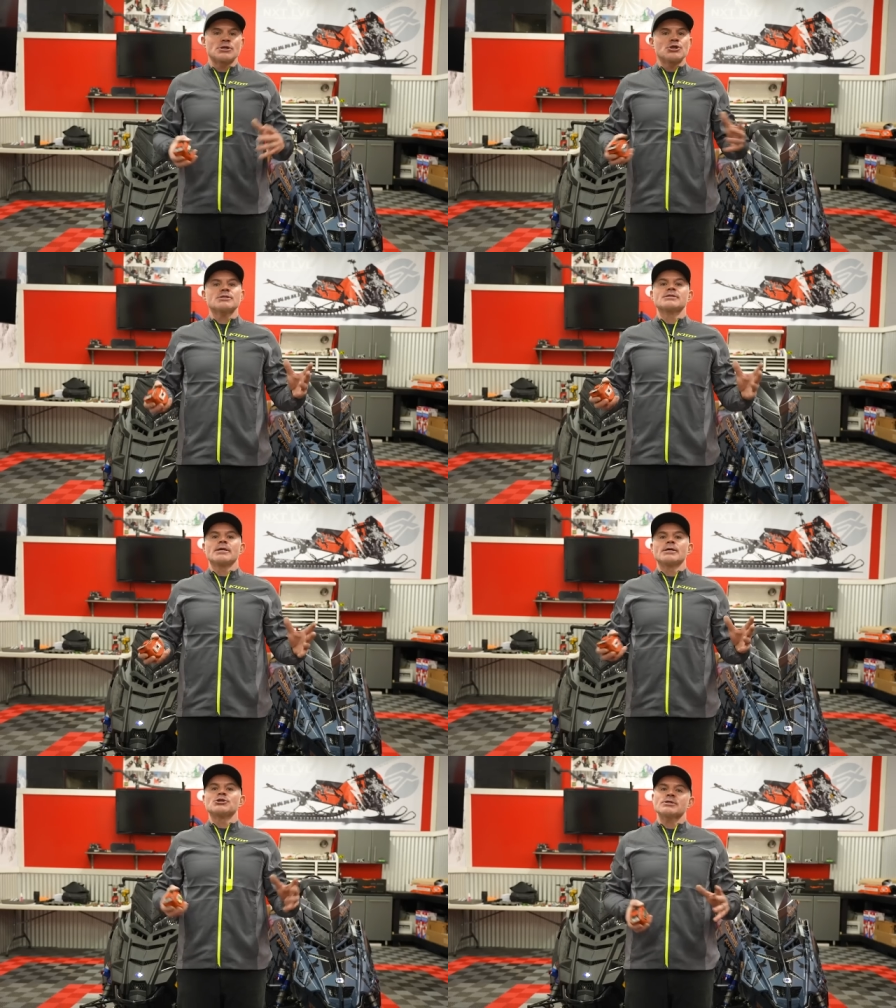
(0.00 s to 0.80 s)
and just
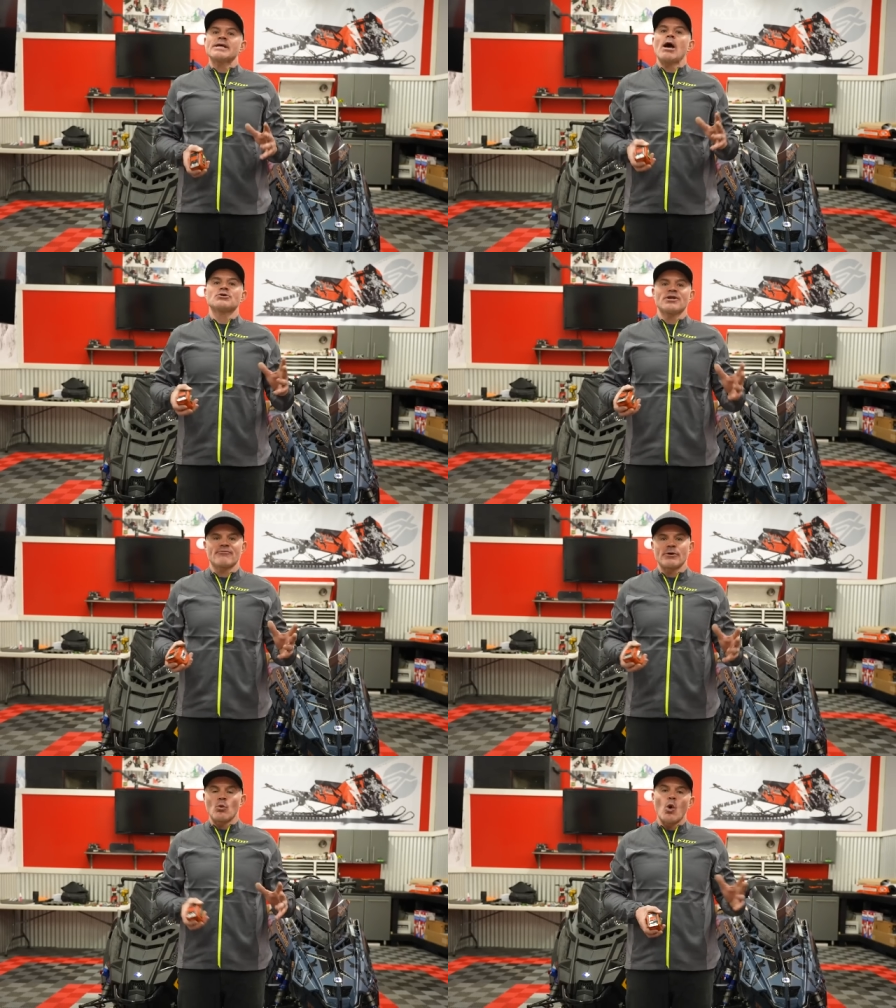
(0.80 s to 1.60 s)
seeing just how
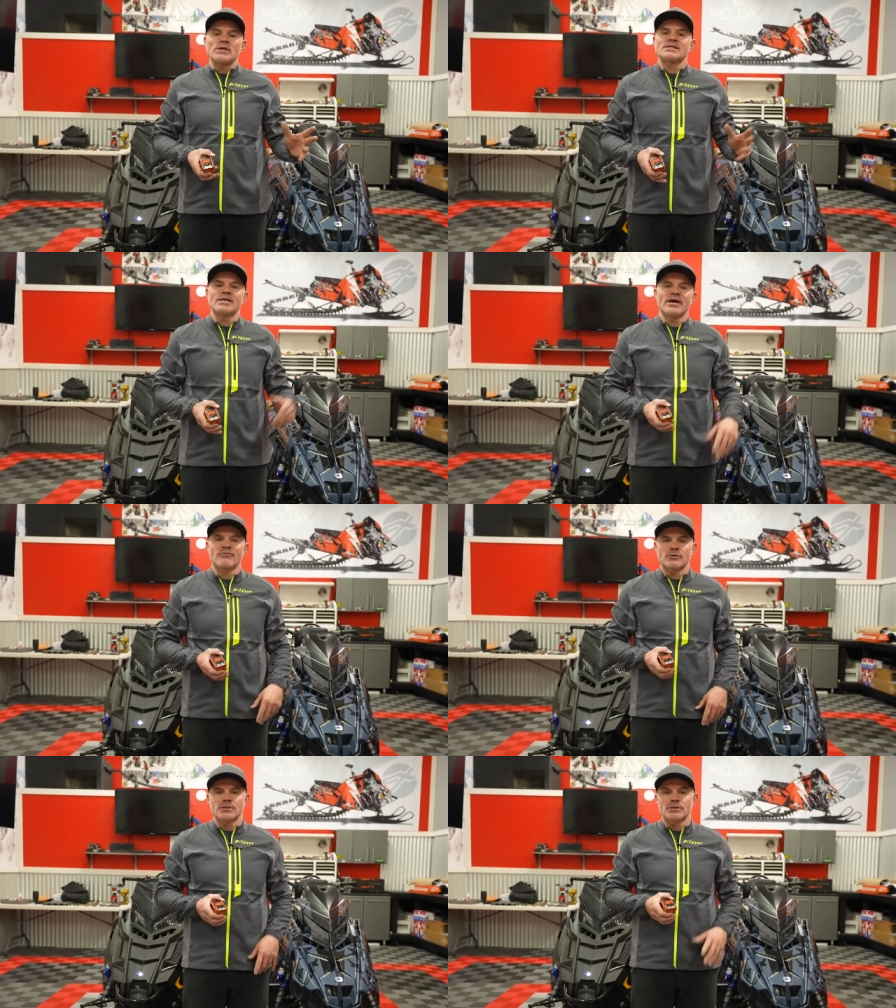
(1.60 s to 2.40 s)
different one sled
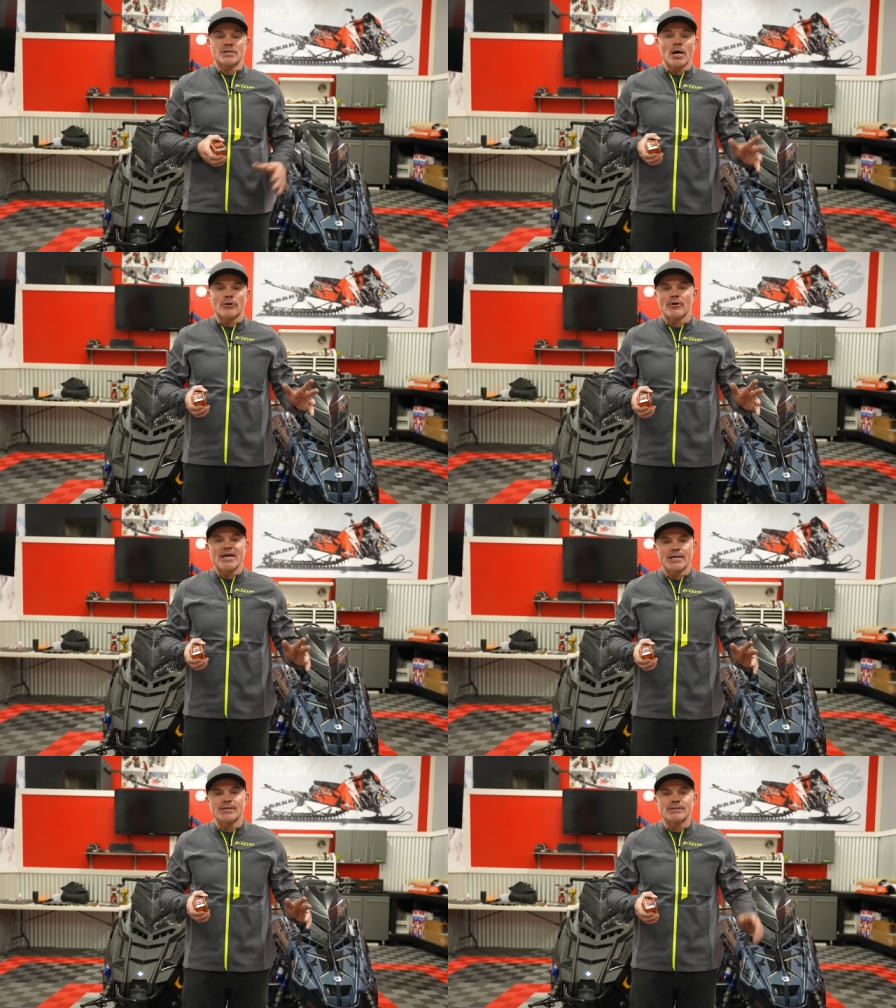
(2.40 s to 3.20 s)
versus the other
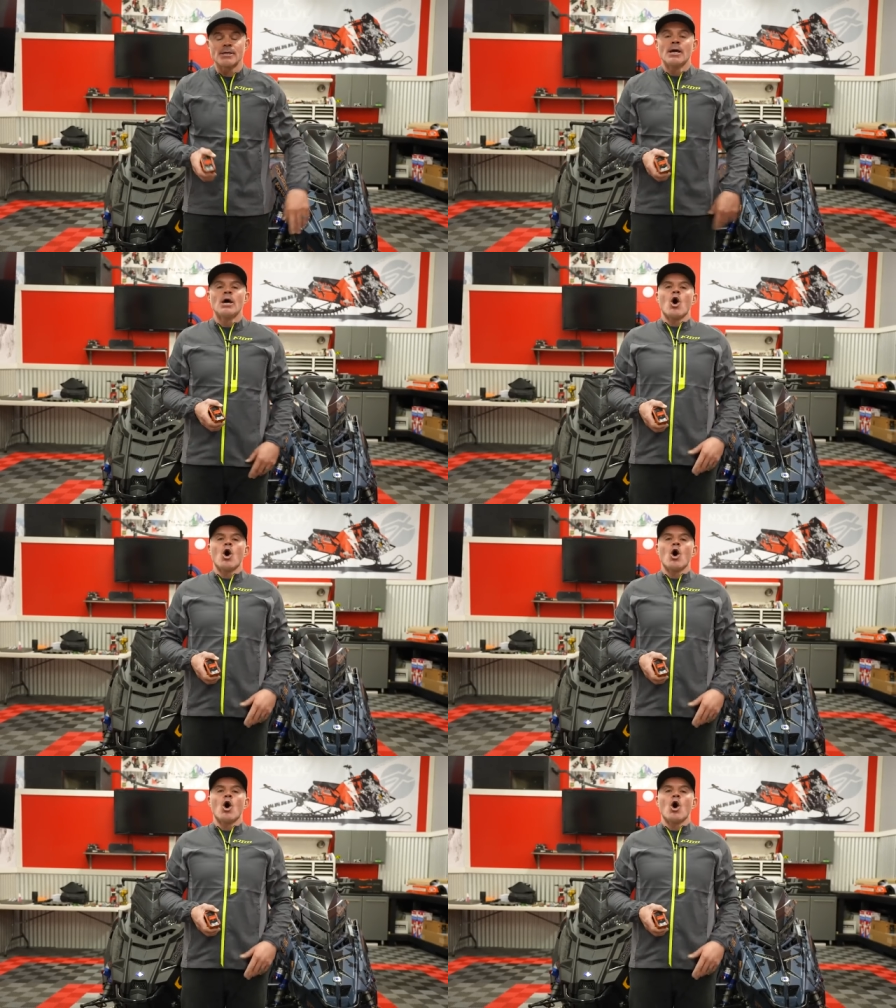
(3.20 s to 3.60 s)
is.